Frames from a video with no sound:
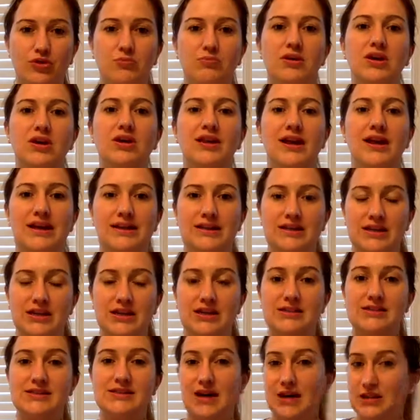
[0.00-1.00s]
meal
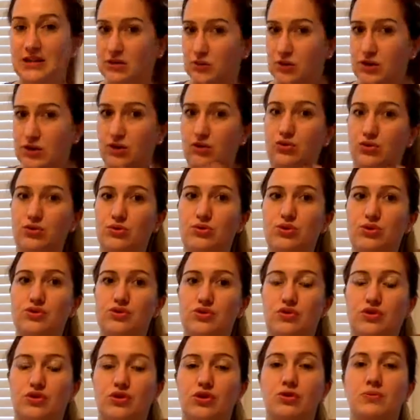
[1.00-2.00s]
ideas as we go through
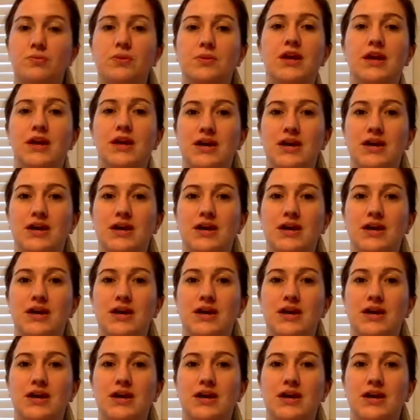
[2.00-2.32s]
this group.